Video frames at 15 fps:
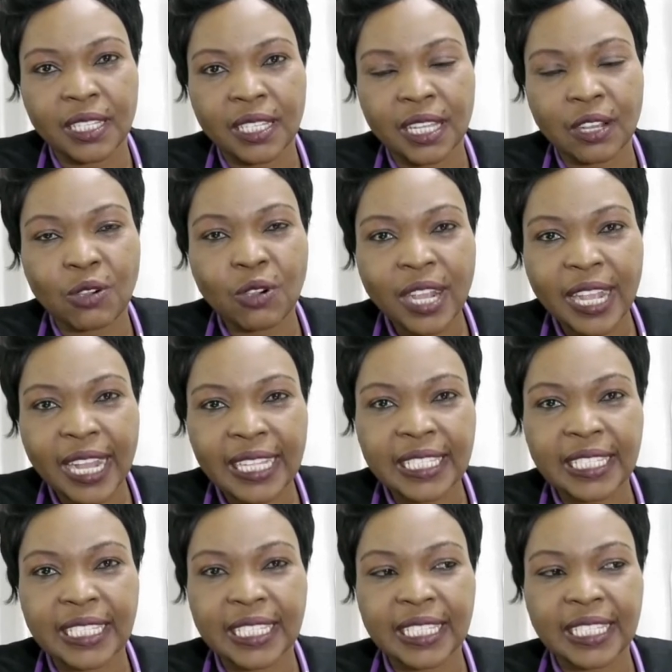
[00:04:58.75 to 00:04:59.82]

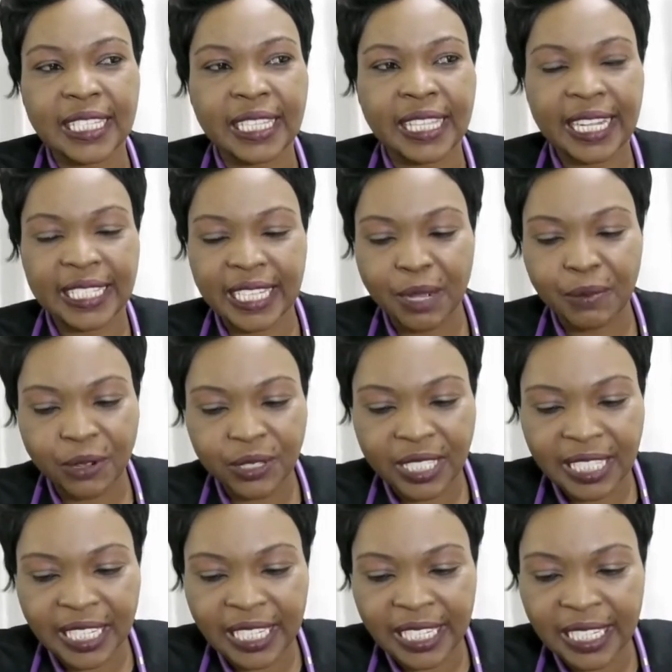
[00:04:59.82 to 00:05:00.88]
organs that are
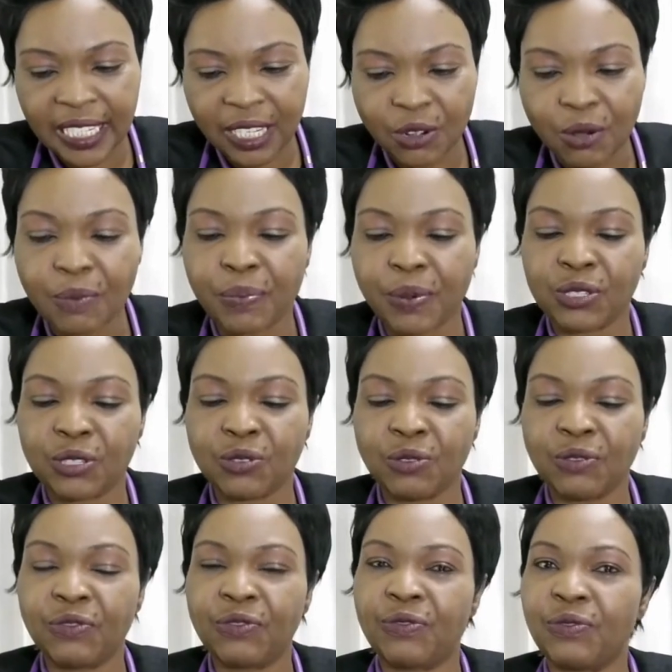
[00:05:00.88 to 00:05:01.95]
mostly composed
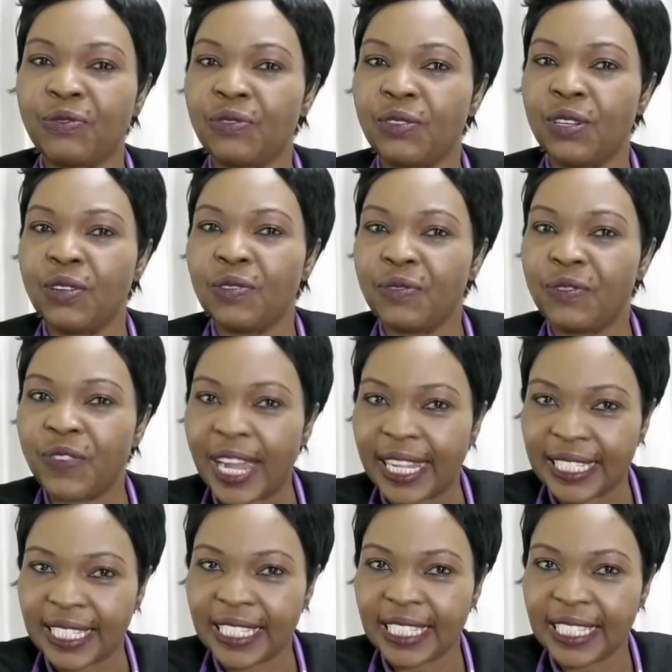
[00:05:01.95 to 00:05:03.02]
of
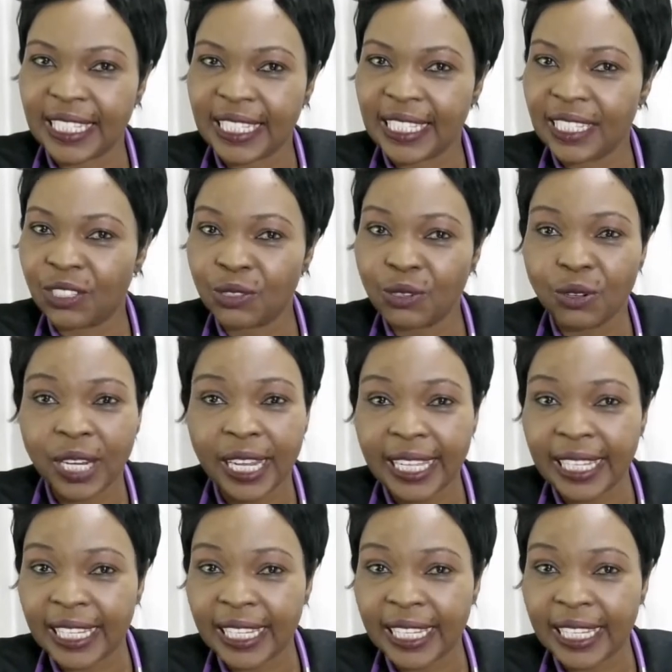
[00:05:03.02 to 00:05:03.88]
fat. So like